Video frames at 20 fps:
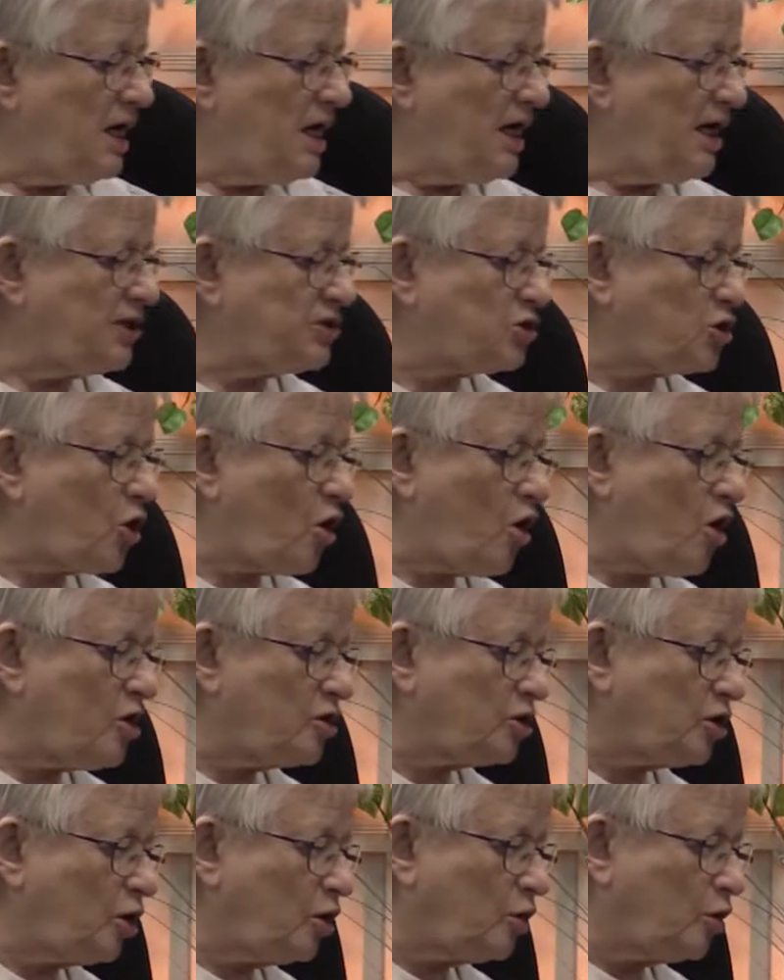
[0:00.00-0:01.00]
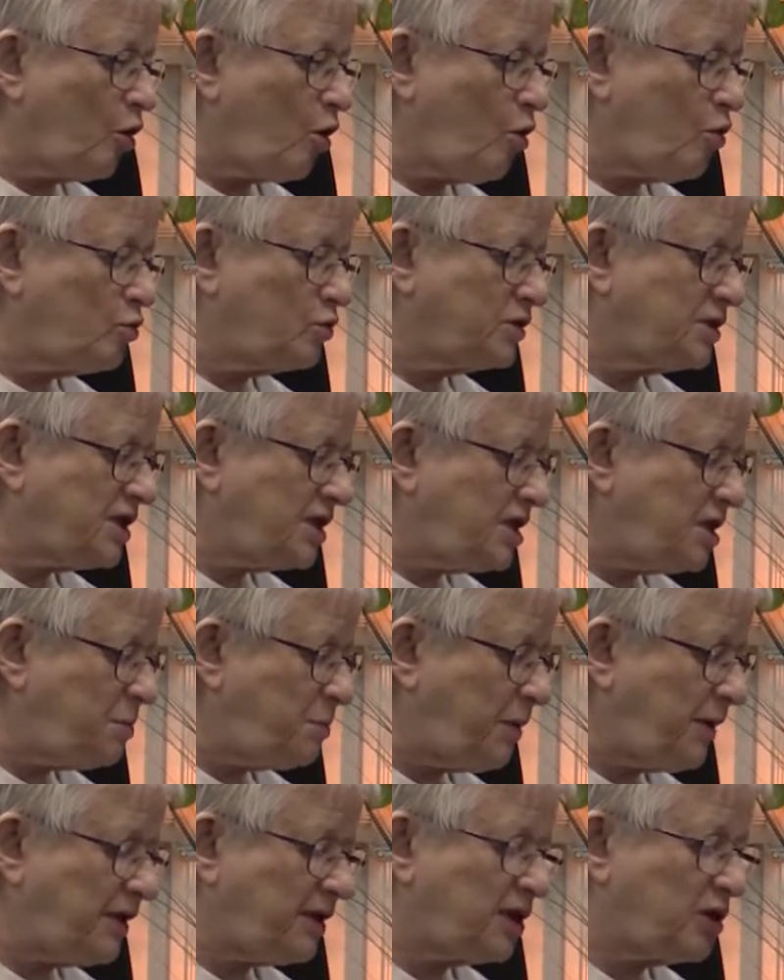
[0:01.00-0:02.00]
it's called a low D
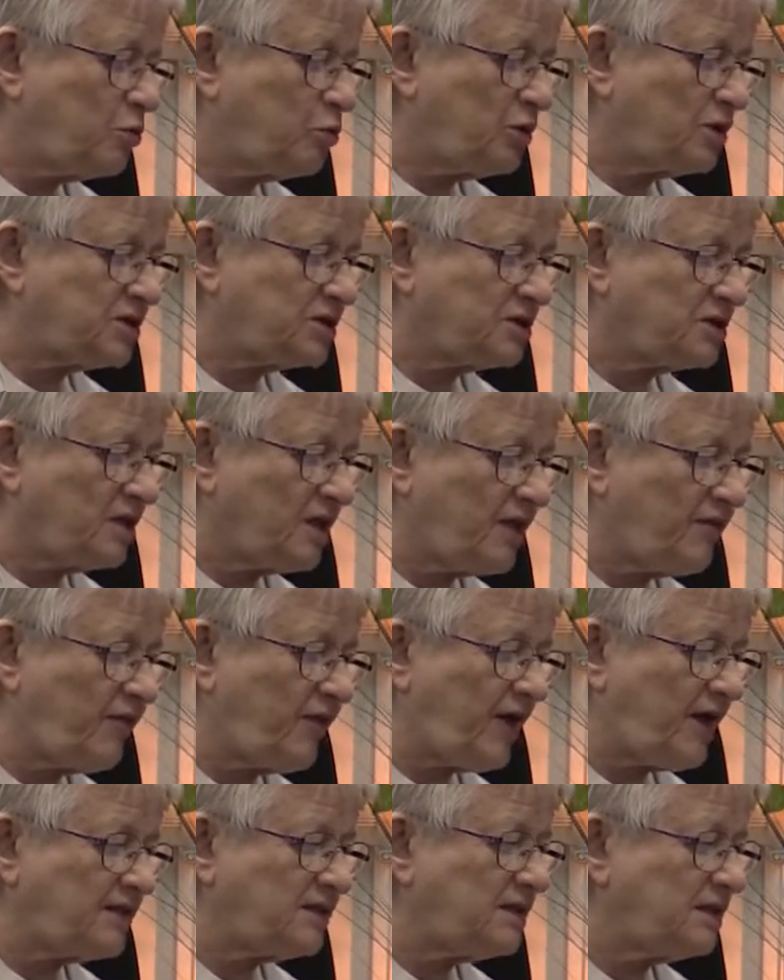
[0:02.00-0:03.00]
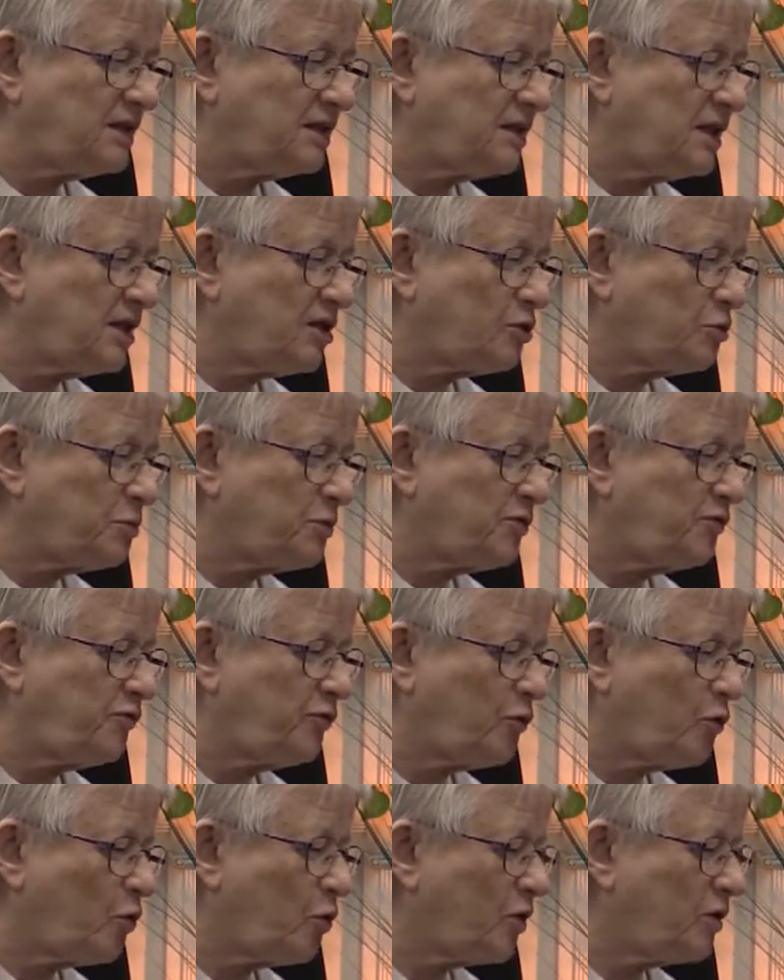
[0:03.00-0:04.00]
penny whistle. I've had it in here
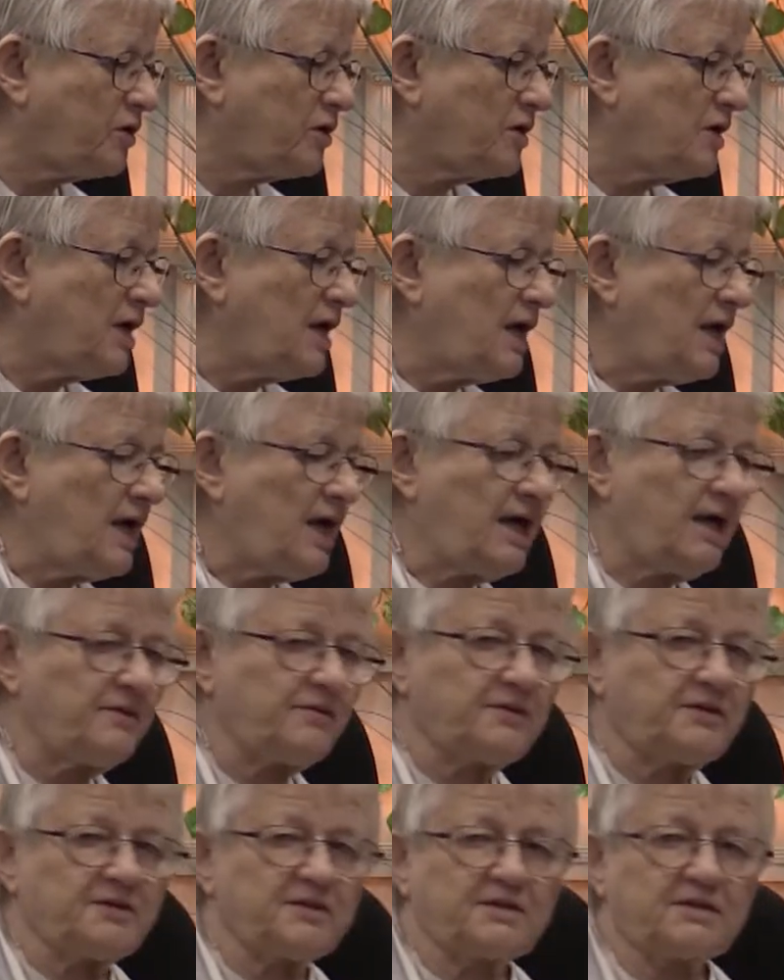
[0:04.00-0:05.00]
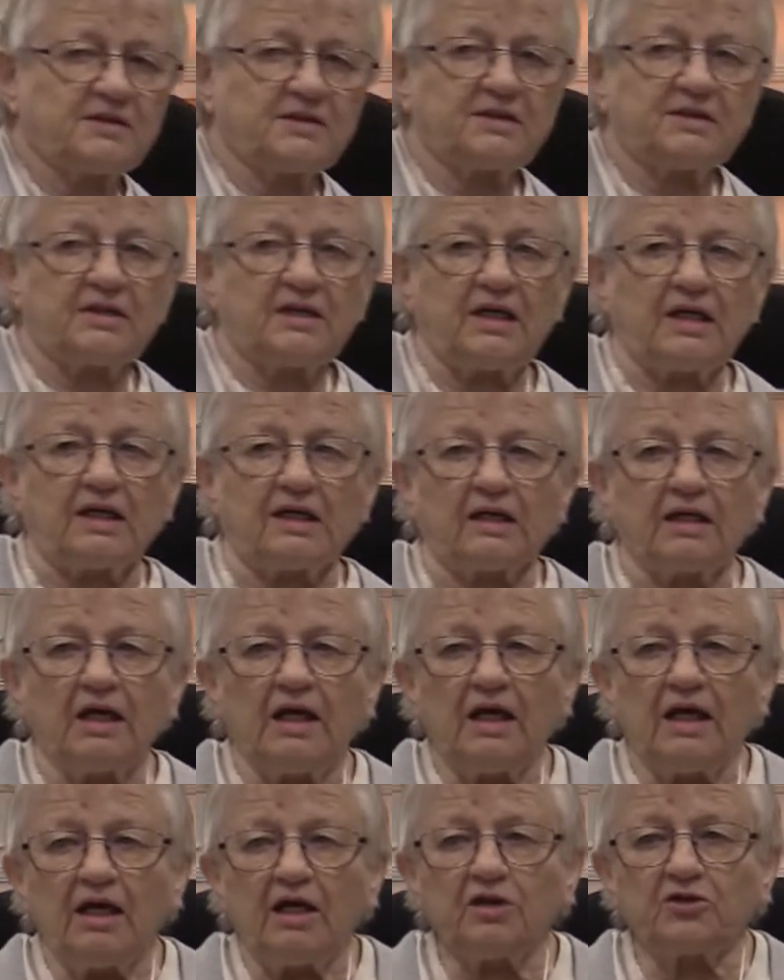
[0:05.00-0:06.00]
before, and this is it.
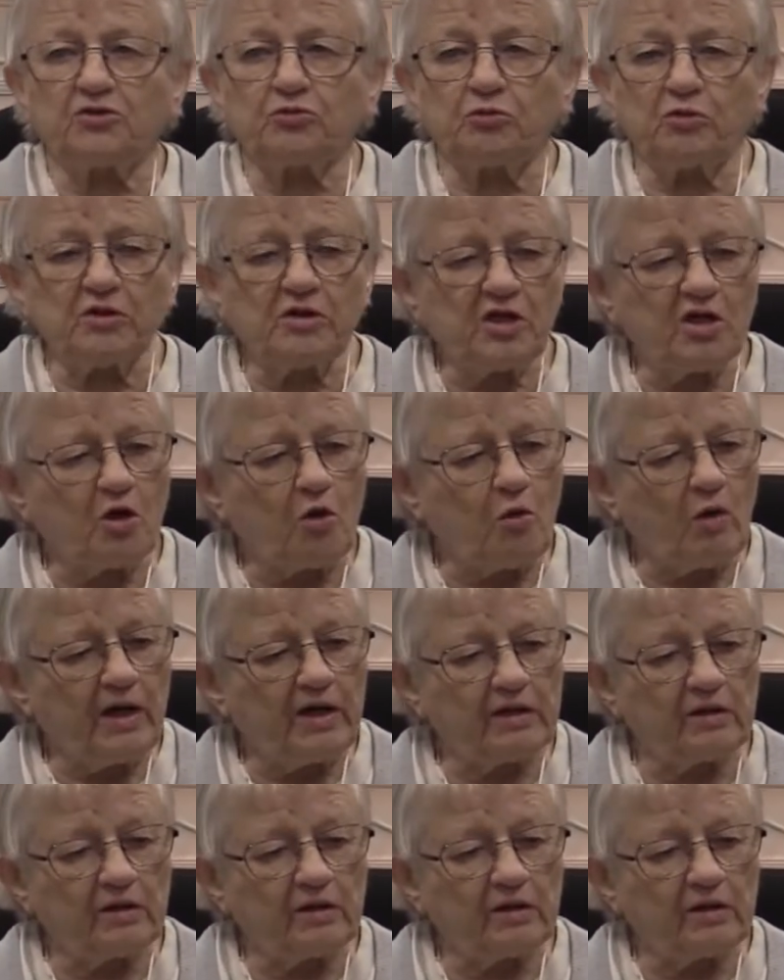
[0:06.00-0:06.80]
It's really quite